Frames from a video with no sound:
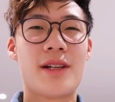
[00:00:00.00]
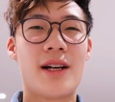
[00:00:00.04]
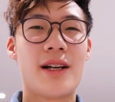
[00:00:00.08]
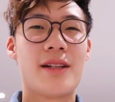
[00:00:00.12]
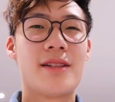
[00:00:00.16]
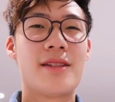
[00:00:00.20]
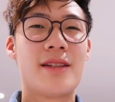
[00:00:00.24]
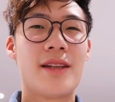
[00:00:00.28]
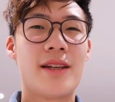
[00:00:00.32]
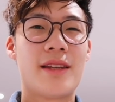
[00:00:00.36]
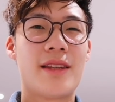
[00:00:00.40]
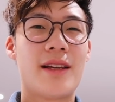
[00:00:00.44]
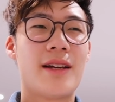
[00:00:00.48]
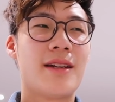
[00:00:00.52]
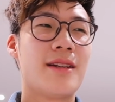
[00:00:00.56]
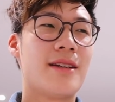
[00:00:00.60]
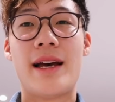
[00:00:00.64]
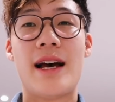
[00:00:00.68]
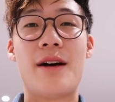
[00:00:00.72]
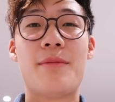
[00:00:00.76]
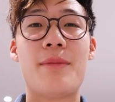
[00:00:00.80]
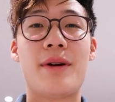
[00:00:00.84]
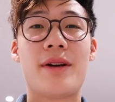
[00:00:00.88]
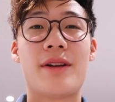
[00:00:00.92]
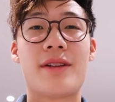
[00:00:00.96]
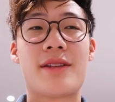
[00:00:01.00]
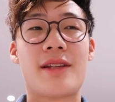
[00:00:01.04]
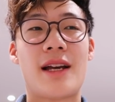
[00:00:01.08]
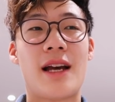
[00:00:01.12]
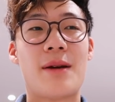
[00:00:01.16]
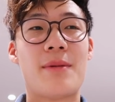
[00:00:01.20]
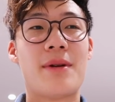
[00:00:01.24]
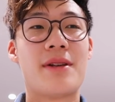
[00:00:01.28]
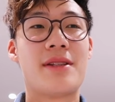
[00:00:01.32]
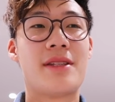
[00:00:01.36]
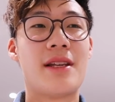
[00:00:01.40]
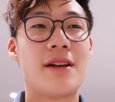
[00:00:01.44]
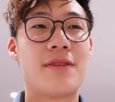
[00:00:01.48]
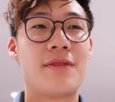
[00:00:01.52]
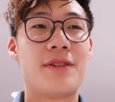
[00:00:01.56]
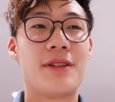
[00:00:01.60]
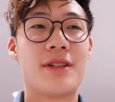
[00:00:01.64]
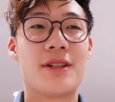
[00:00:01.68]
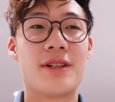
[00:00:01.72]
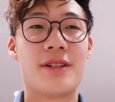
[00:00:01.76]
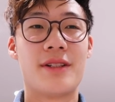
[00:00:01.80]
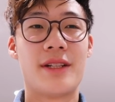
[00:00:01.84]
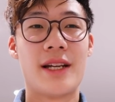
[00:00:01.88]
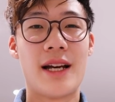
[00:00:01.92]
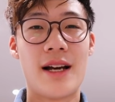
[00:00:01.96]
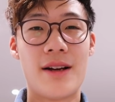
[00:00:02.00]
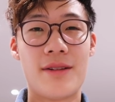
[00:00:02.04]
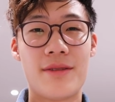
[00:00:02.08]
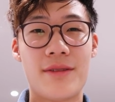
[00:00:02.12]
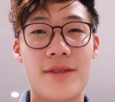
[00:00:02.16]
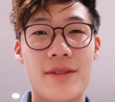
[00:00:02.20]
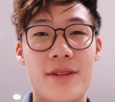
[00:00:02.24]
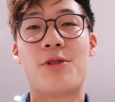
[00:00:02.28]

I'd say that that amount of time has definitely gone down.